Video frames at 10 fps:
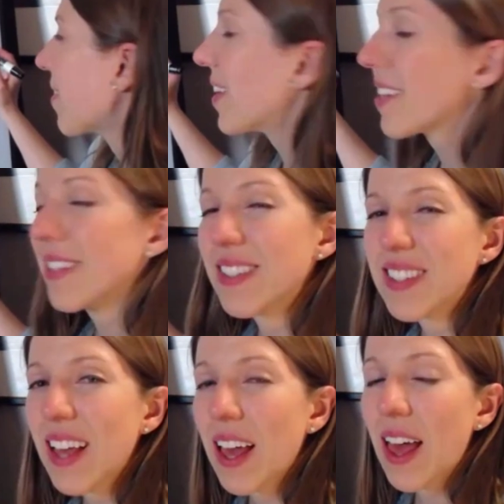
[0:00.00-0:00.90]

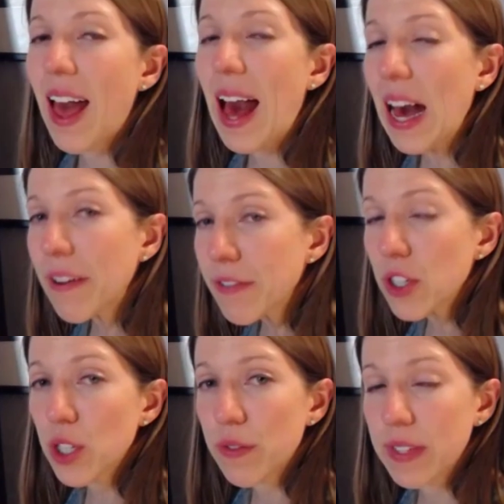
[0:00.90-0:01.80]
These,
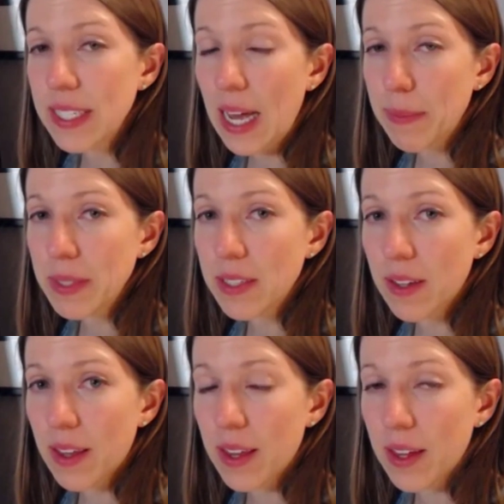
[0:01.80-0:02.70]
after you've adapted
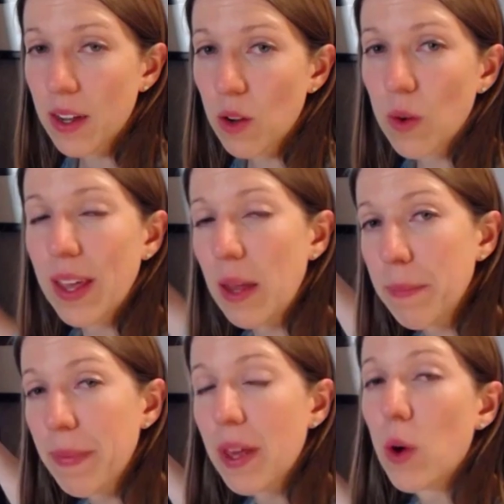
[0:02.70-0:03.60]
to keto,
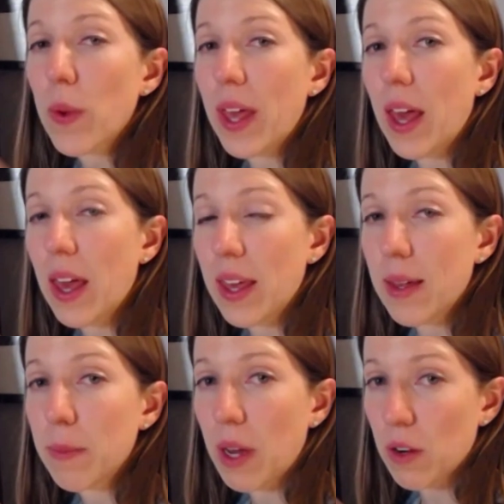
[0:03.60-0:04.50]
can be
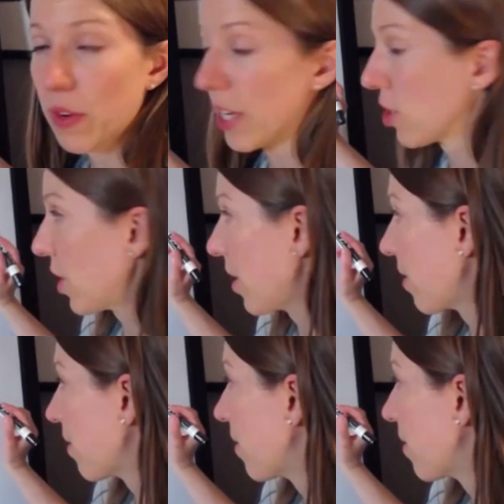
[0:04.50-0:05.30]
okay in moderation.